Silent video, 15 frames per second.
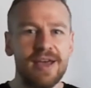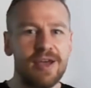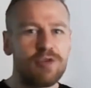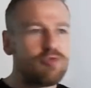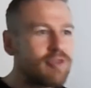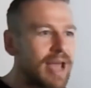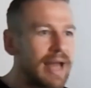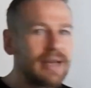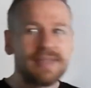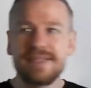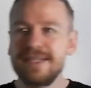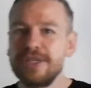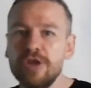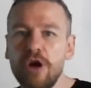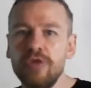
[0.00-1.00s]

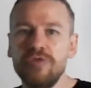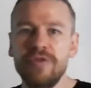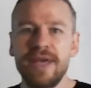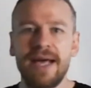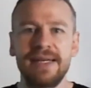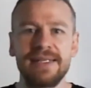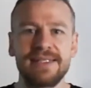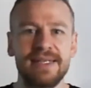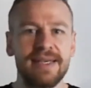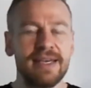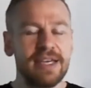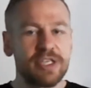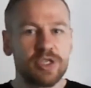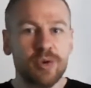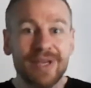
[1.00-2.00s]
Reality, non-reality.
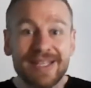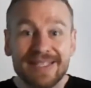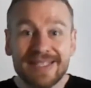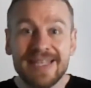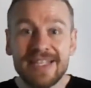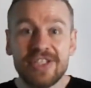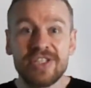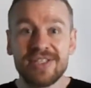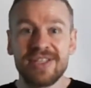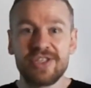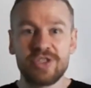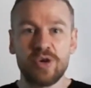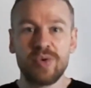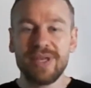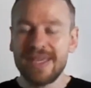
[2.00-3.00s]
So it teaches in the
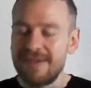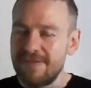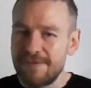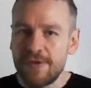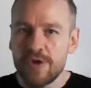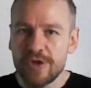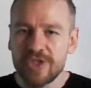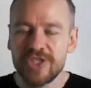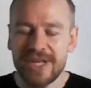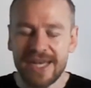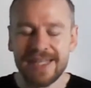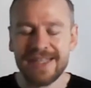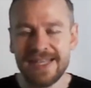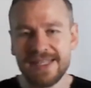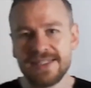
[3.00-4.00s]
Shoninki, first
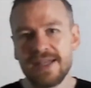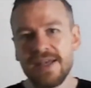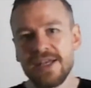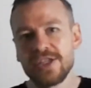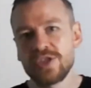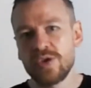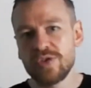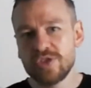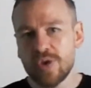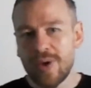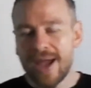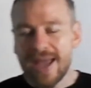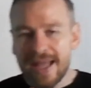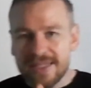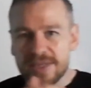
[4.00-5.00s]
check this. So I
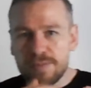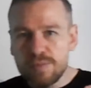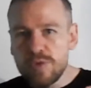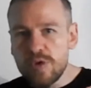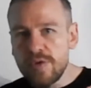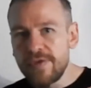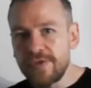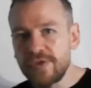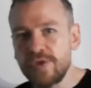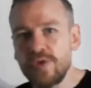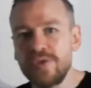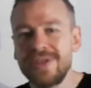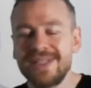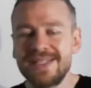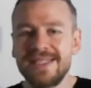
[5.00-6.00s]
had to move through
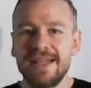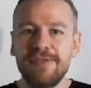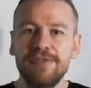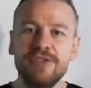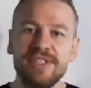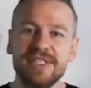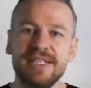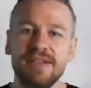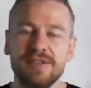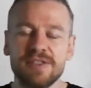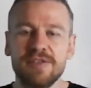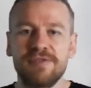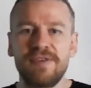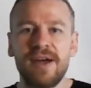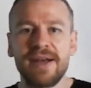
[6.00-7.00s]
these different skills to
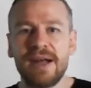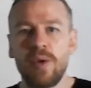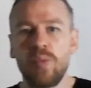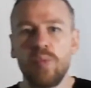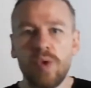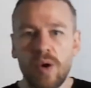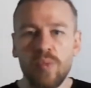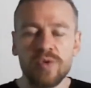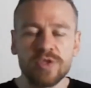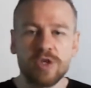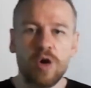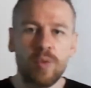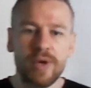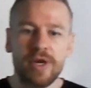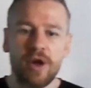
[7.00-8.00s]
find out what was
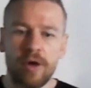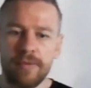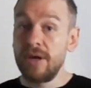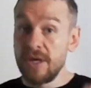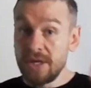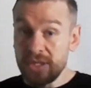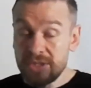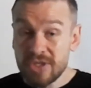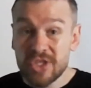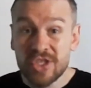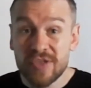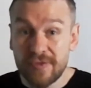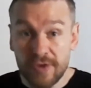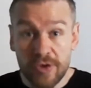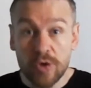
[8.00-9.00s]
going on.
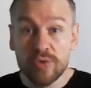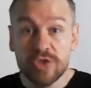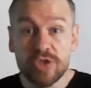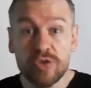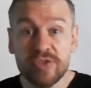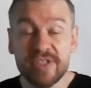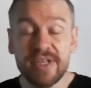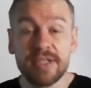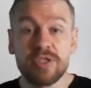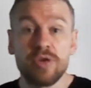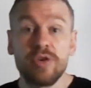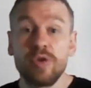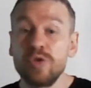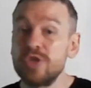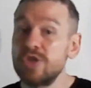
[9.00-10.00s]
For those students in
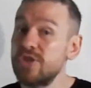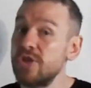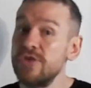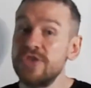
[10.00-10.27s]
Natori, Sun